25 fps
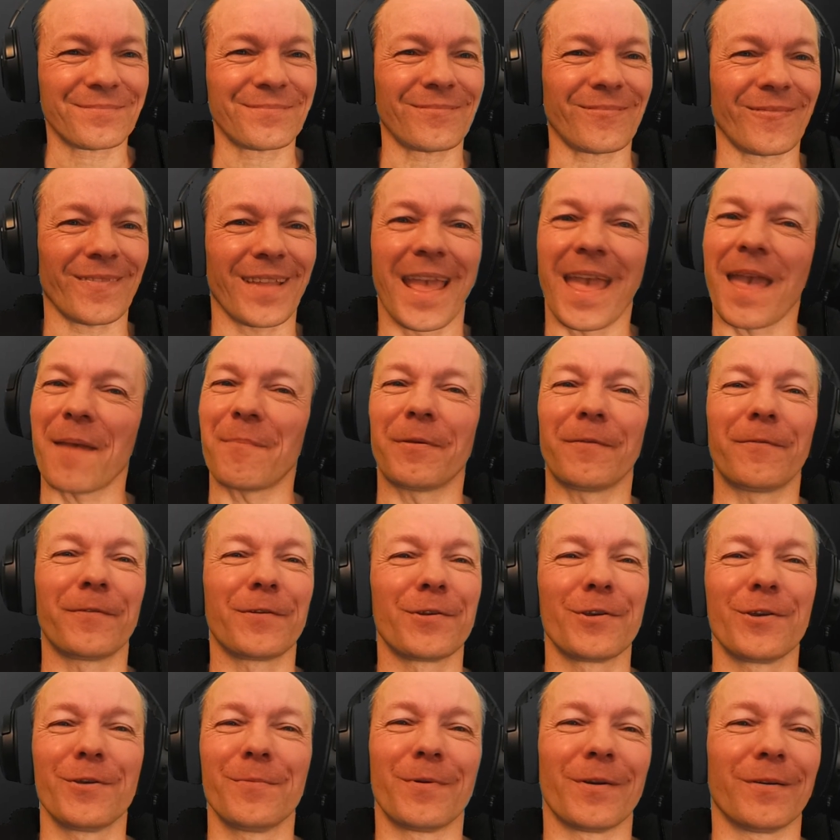Happy for
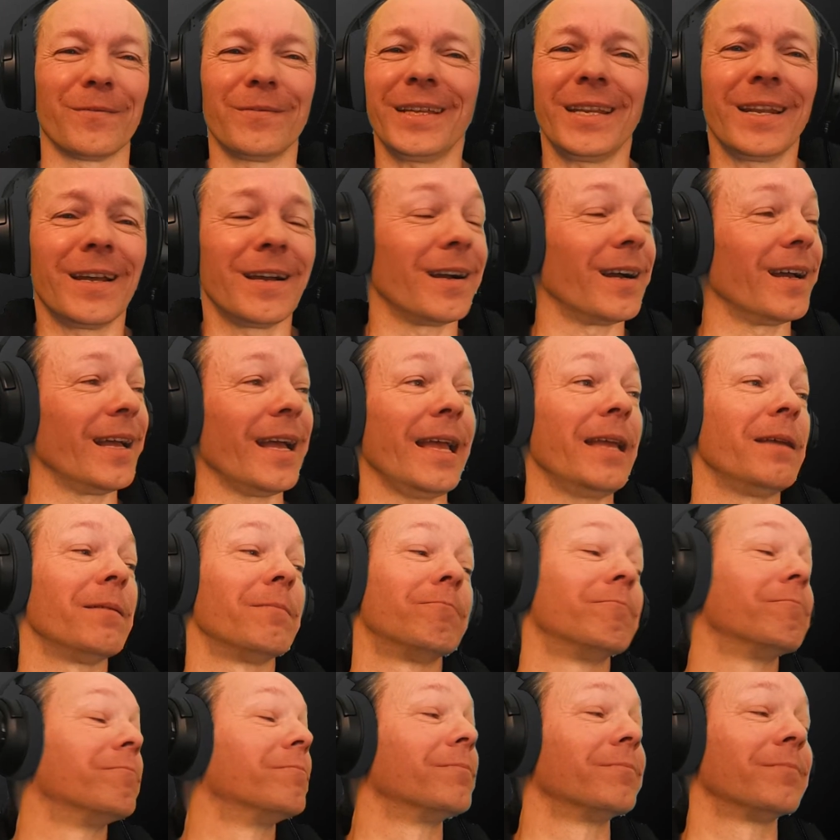you, but hey,
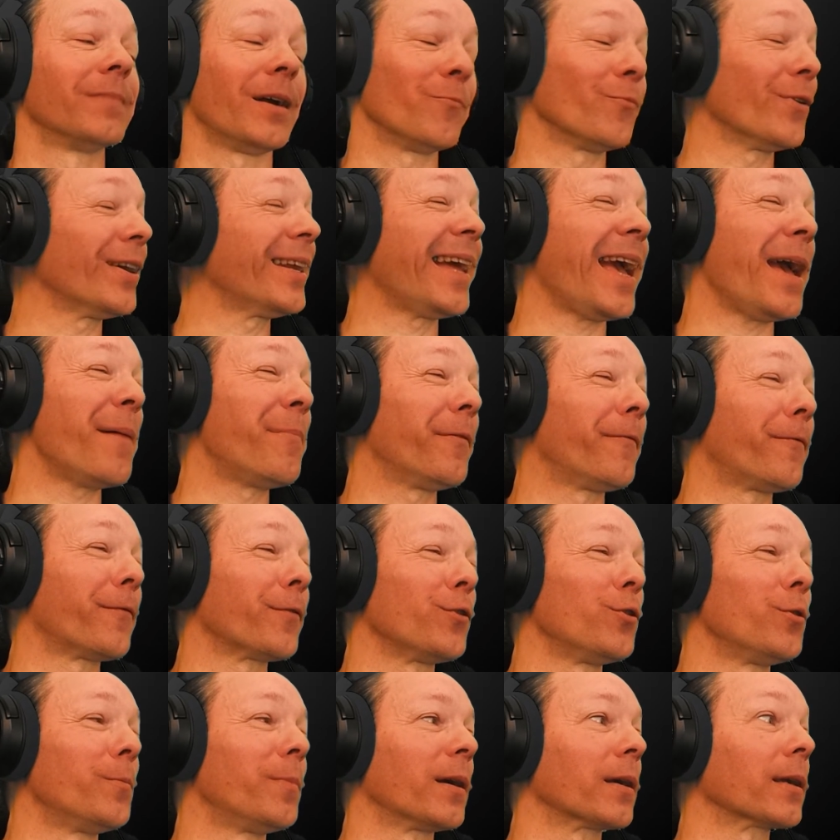I'm really happy for
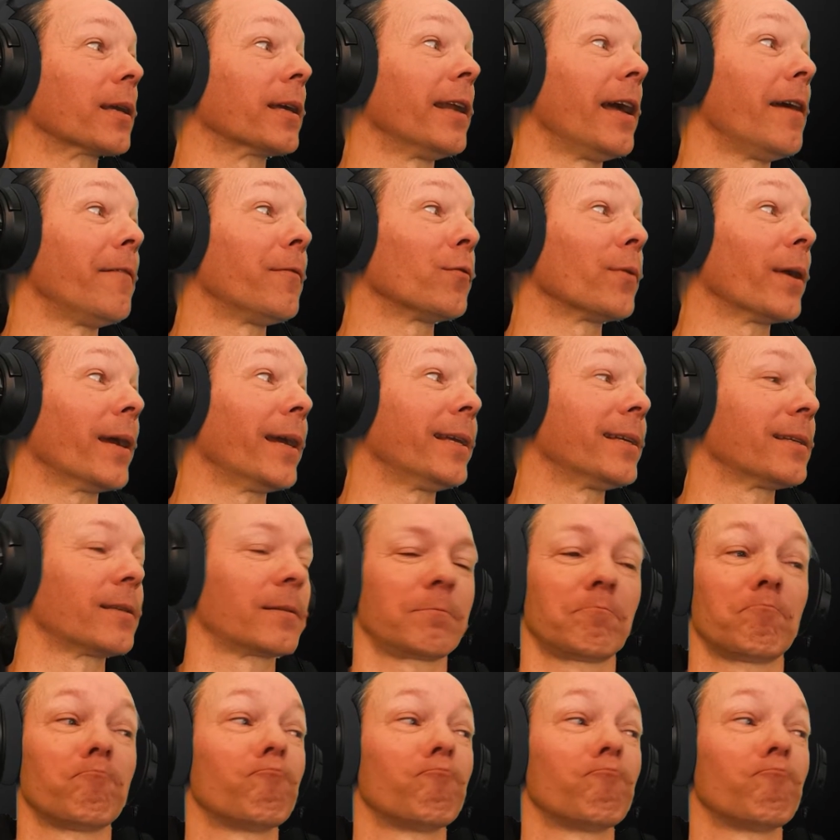you, but can I have a raise?